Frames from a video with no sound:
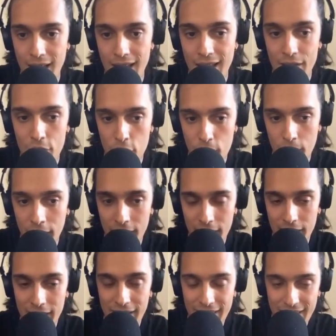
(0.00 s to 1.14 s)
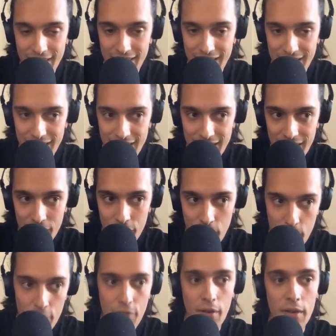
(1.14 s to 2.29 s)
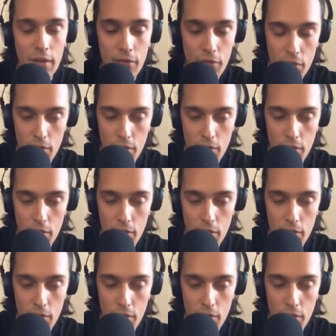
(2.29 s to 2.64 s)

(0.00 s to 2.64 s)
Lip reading: and you're basically verifying if your